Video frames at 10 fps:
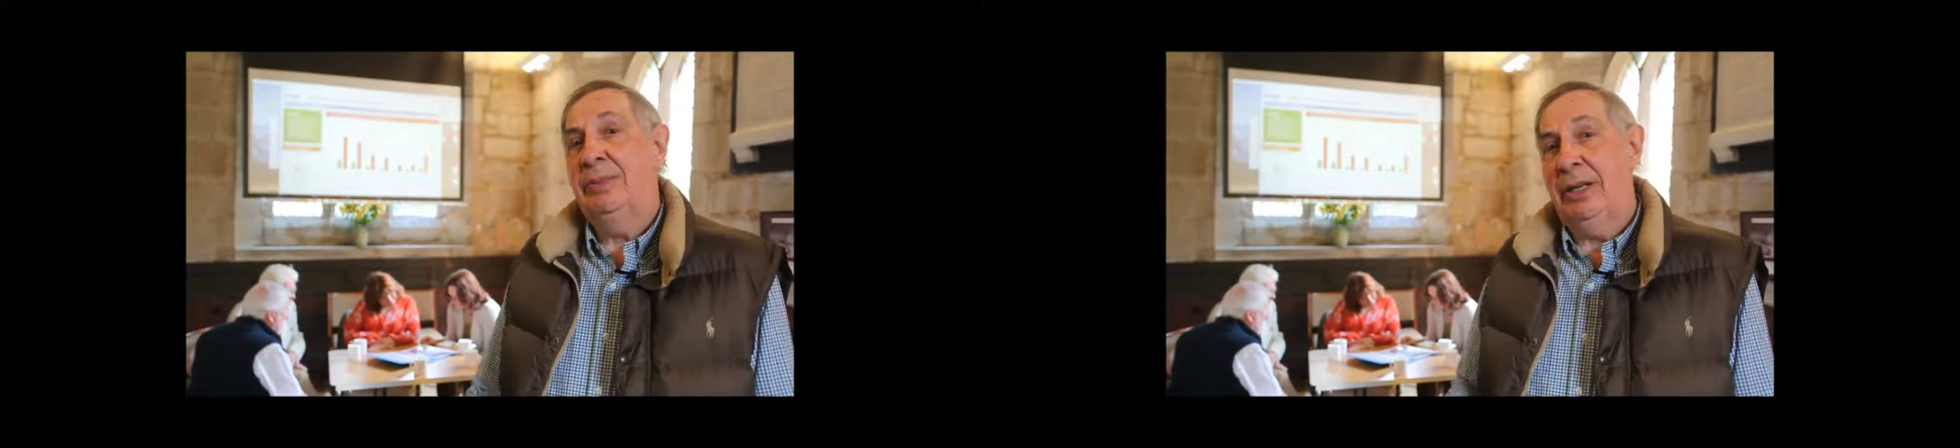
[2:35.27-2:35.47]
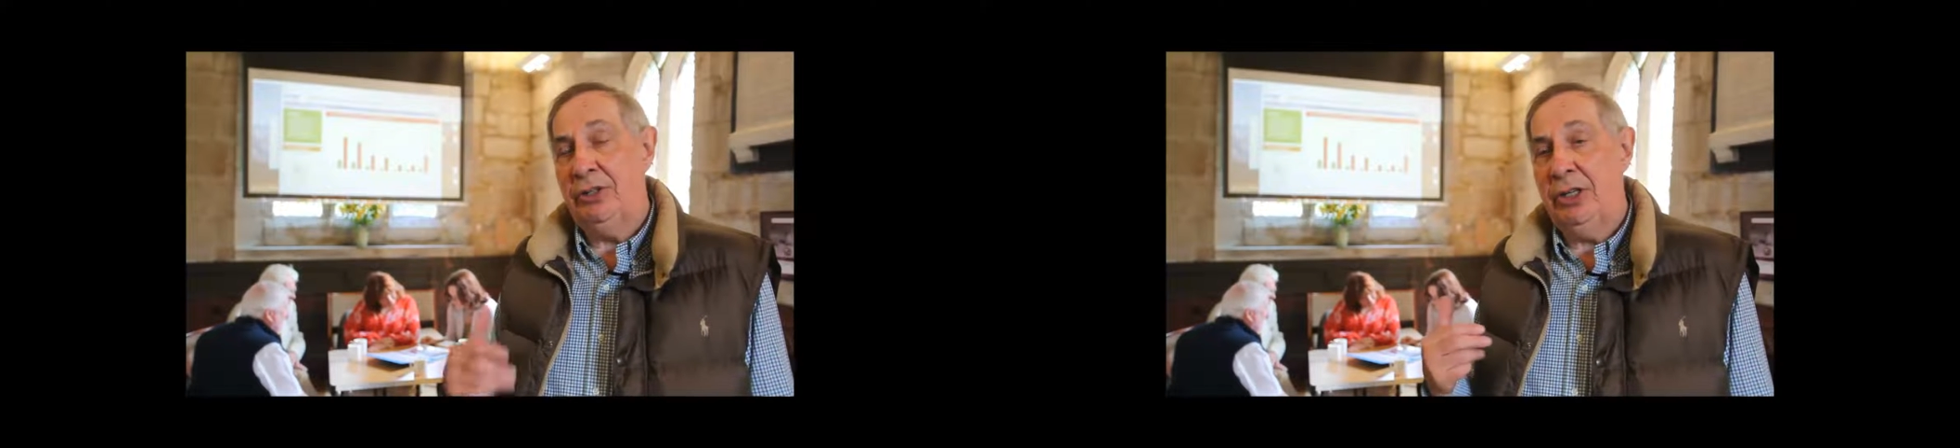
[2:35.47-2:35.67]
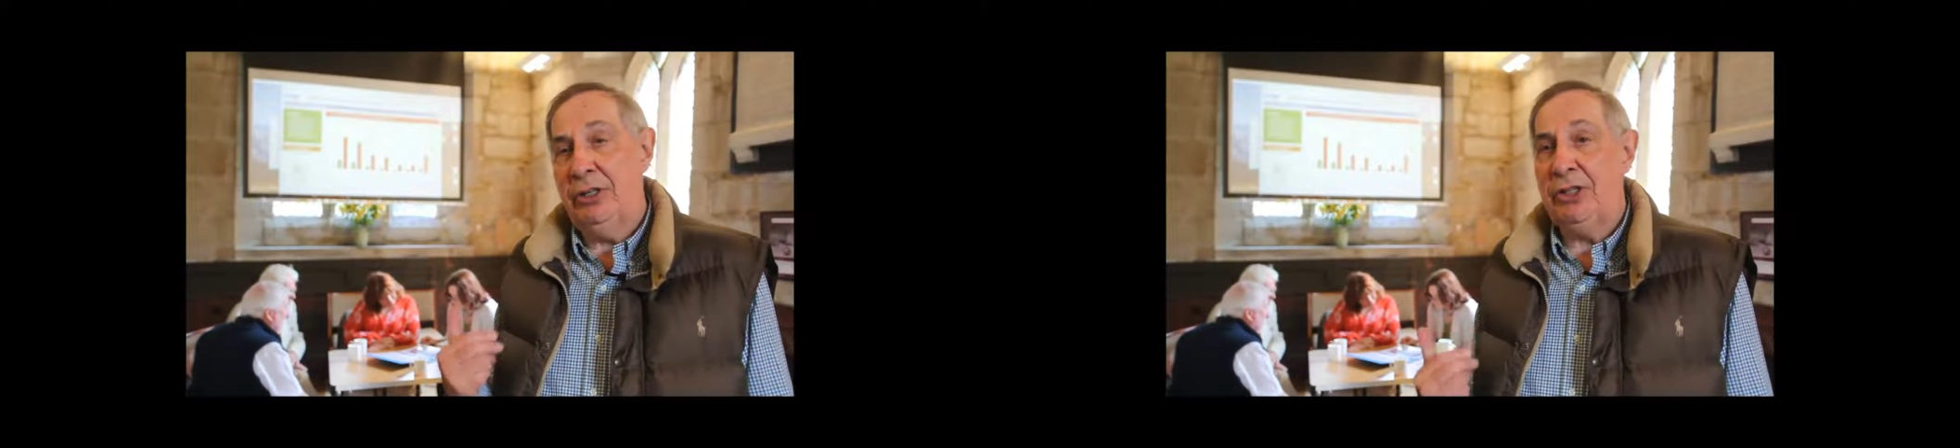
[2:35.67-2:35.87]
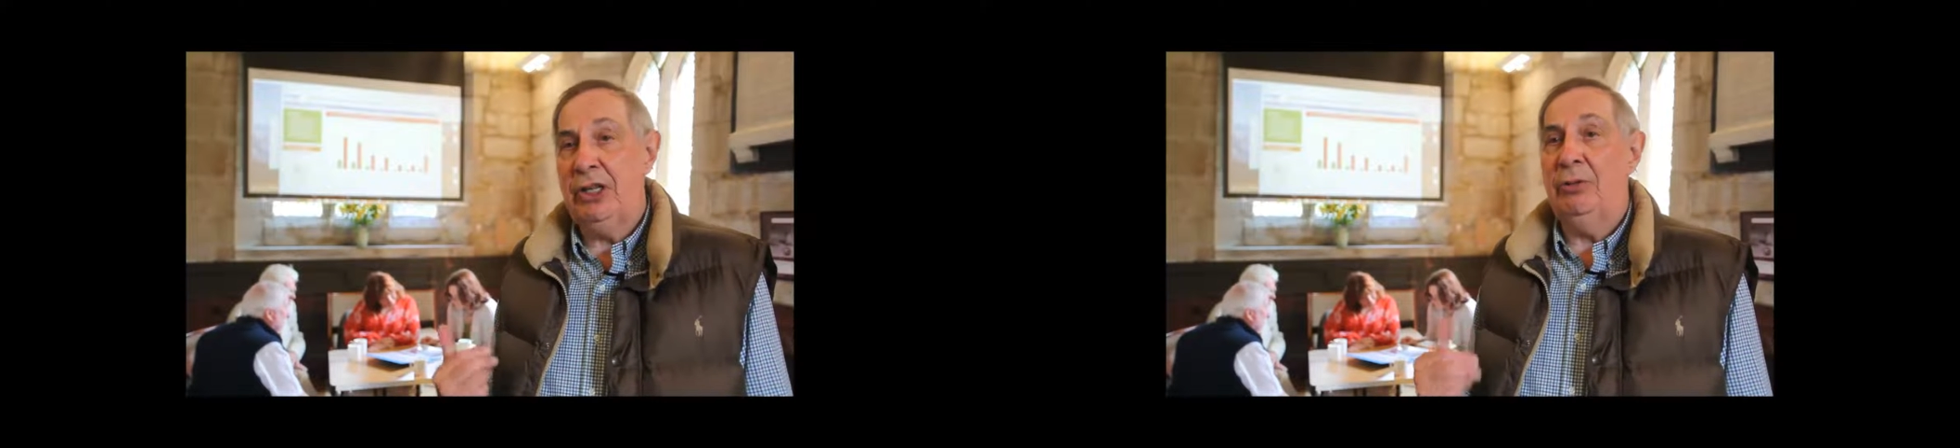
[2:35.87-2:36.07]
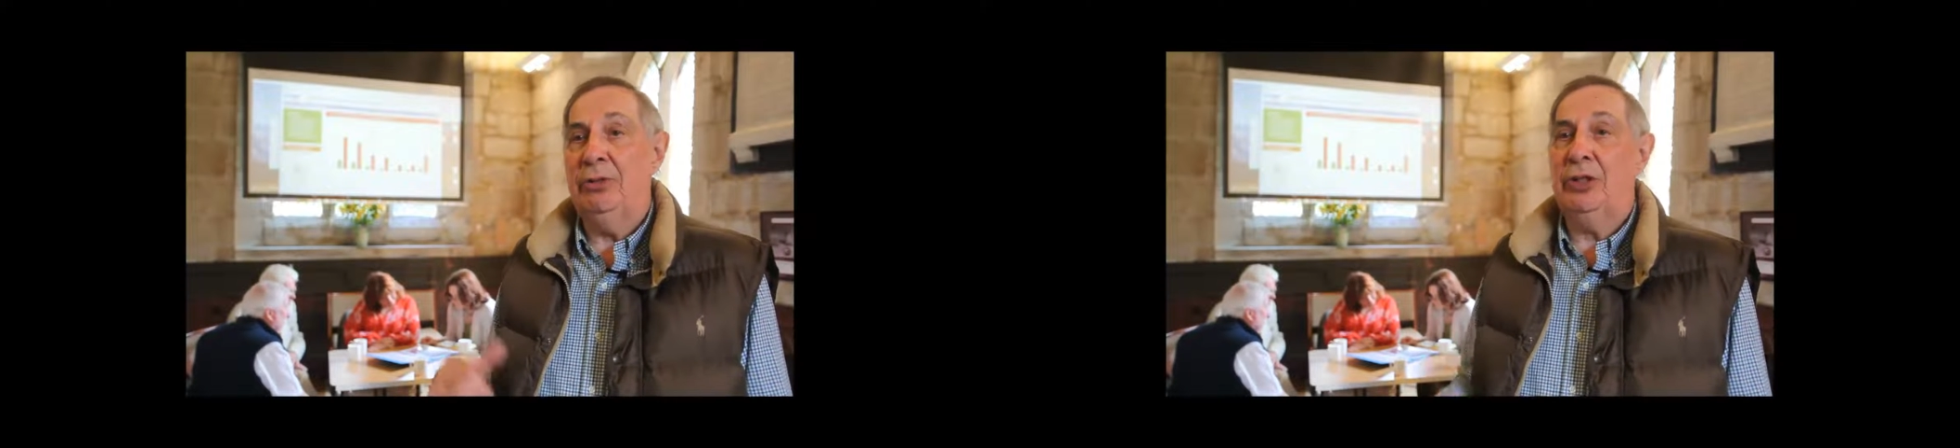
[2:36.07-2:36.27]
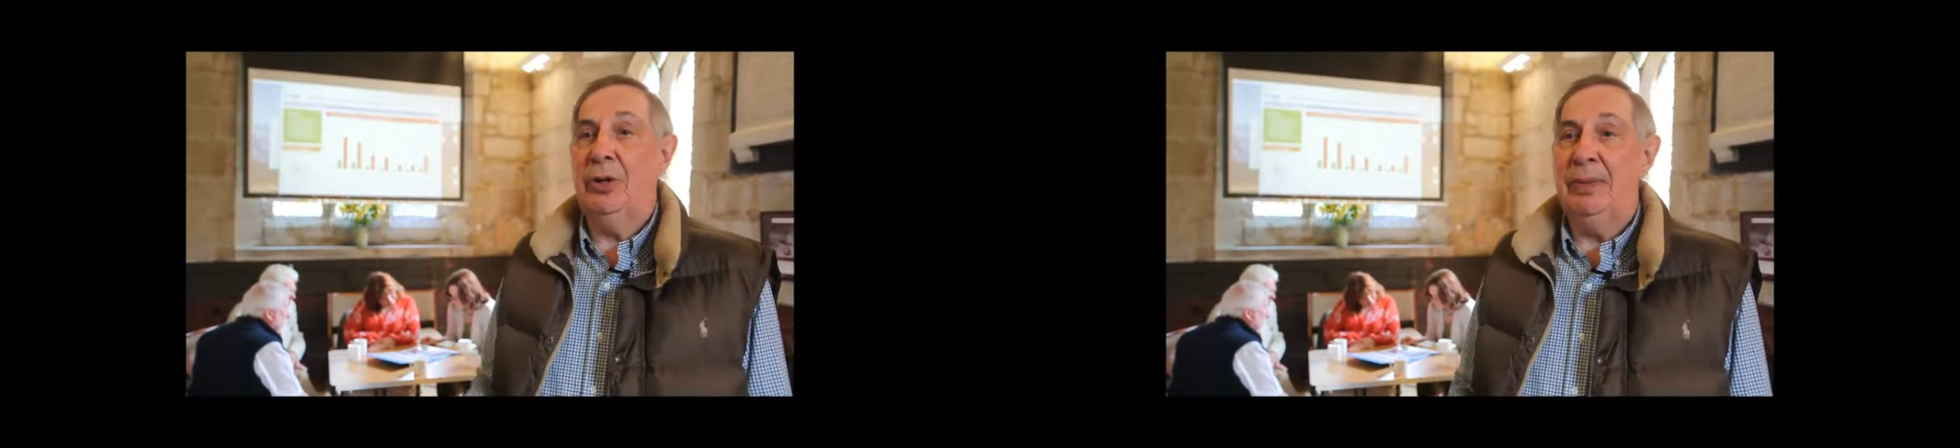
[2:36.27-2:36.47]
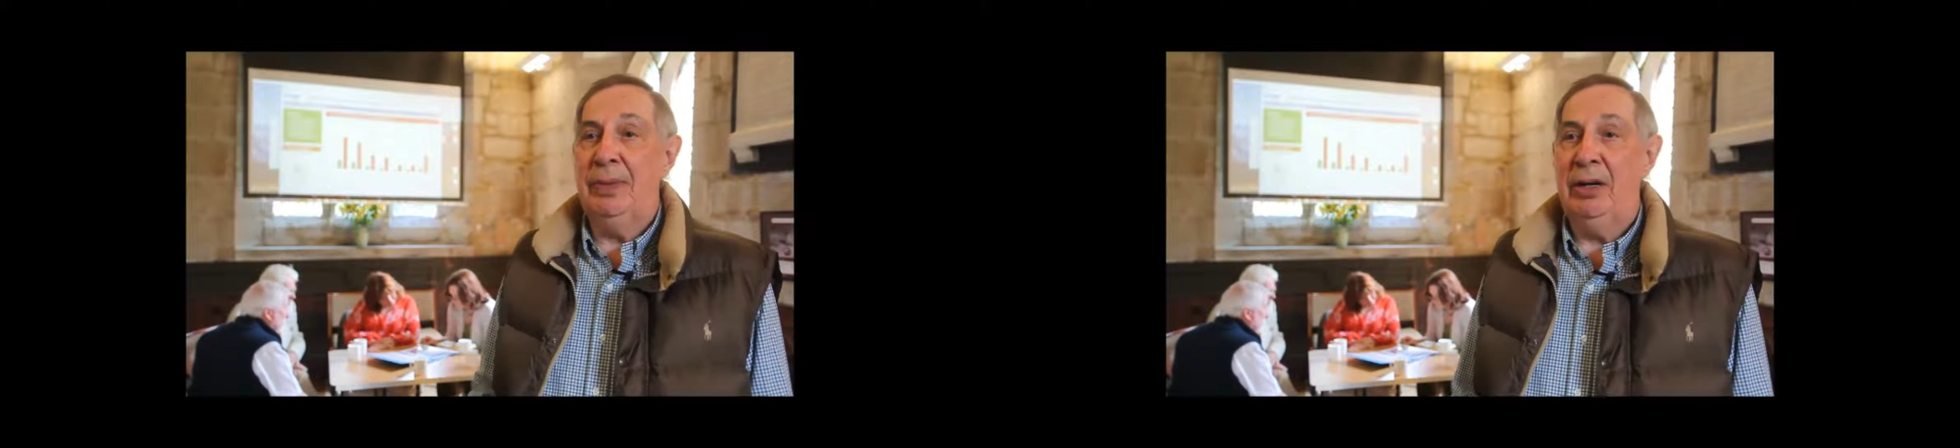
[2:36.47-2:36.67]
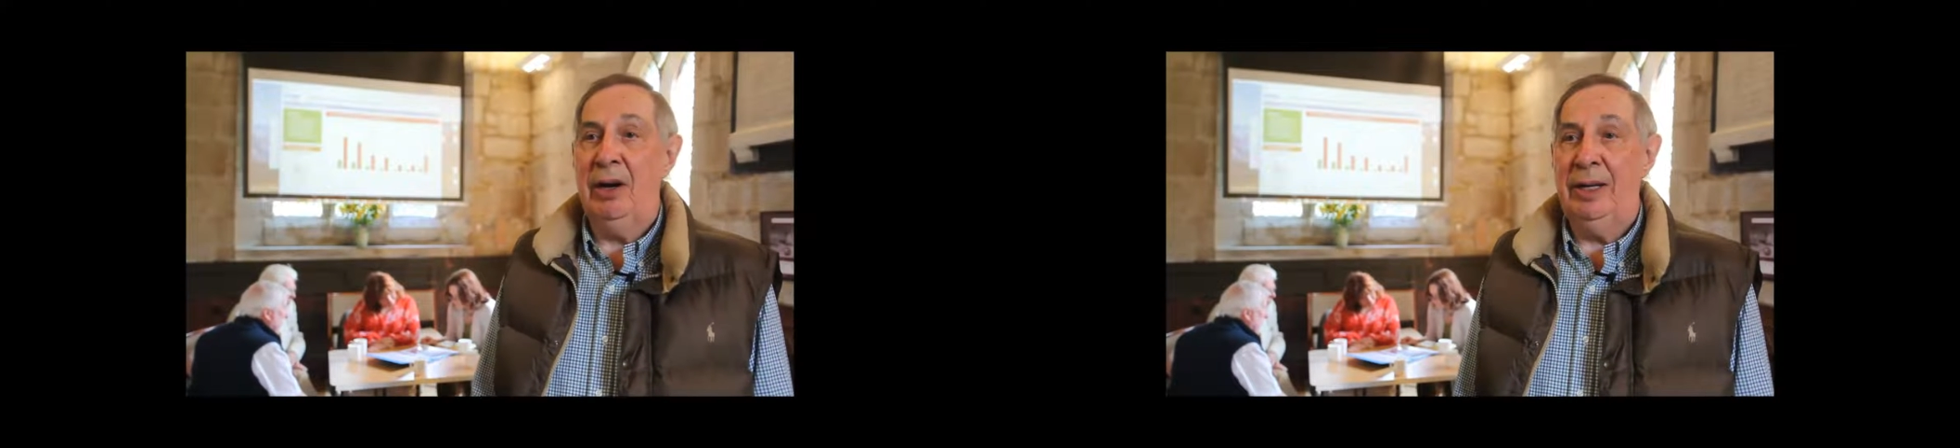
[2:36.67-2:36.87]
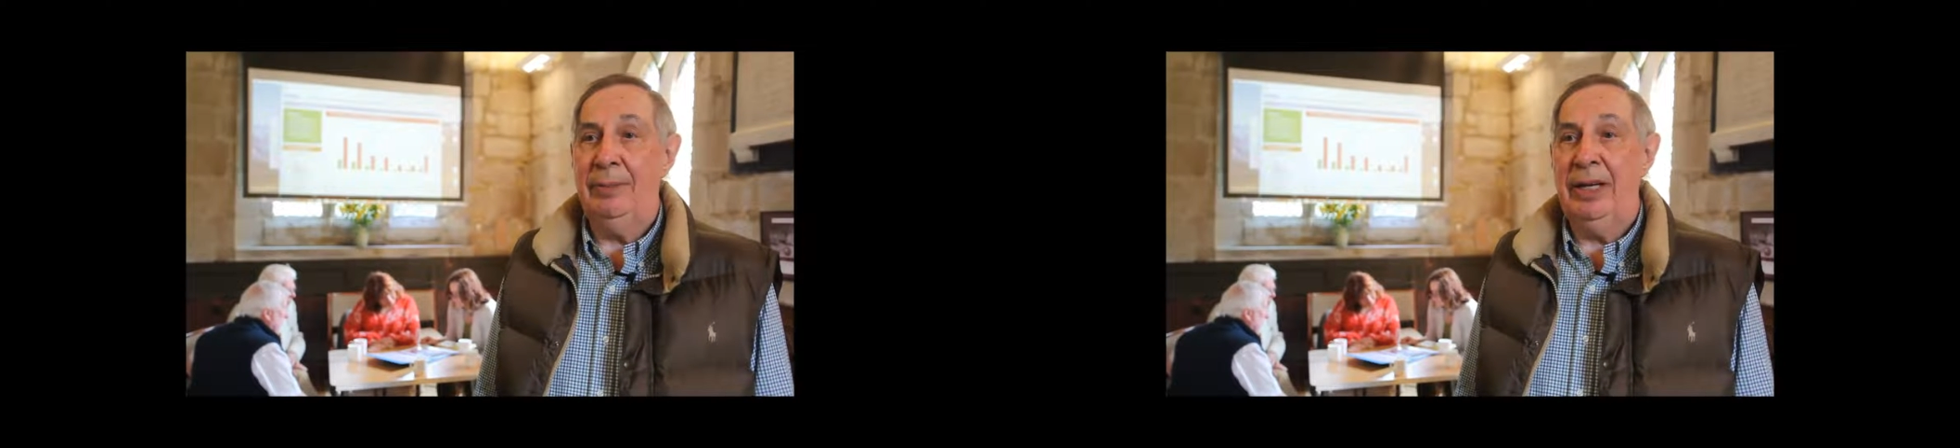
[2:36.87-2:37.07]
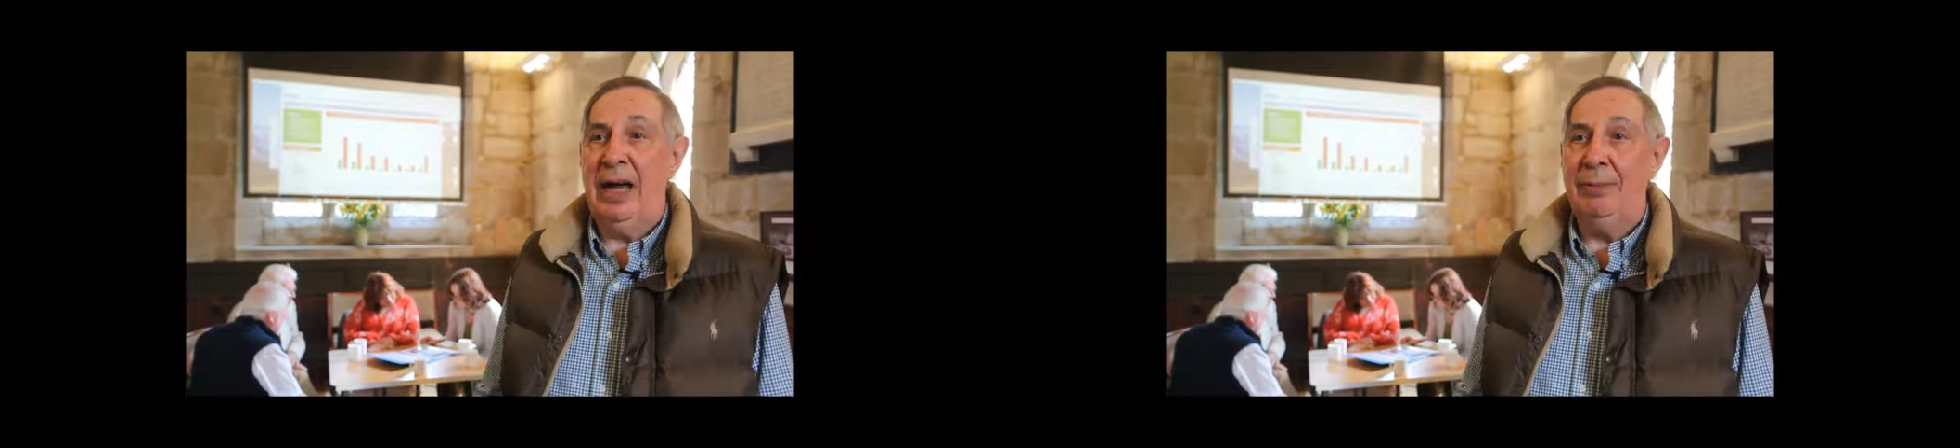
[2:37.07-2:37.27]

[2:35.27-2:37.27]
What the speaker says: because you can see on the screen behind me